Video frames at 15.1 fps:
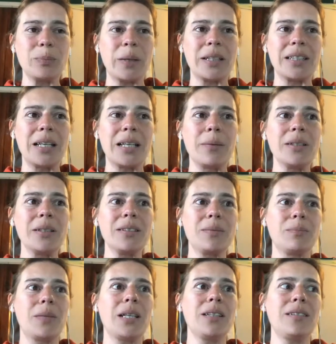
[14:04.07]
this
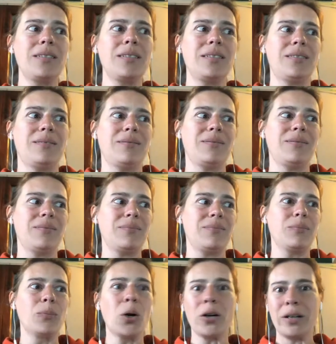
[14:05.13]
pandemic makes
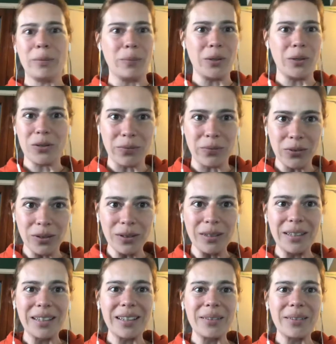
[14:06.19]
more invisible
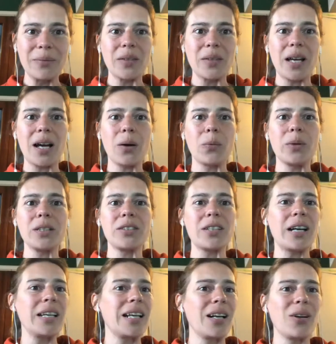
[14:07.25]
and we
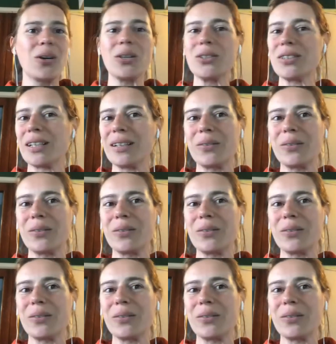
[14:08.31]
try a lot